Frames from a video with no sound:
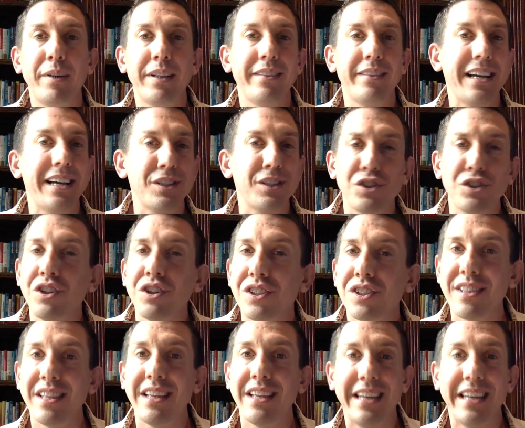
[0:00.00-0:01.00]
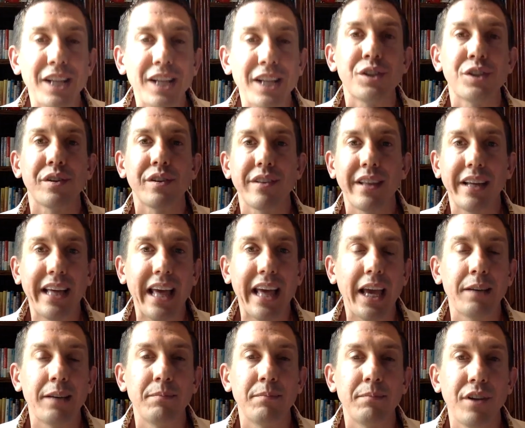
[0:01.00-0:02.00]
but that's just the nature of the
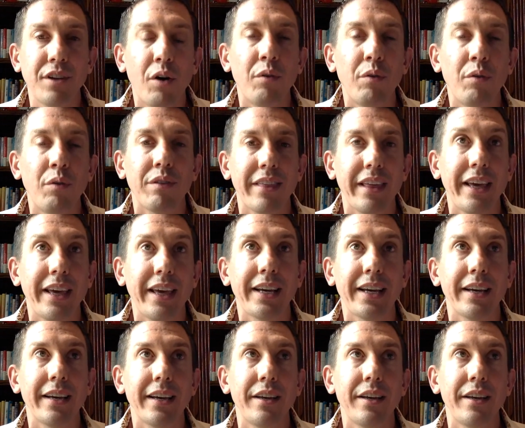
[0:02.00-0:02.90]
game don't think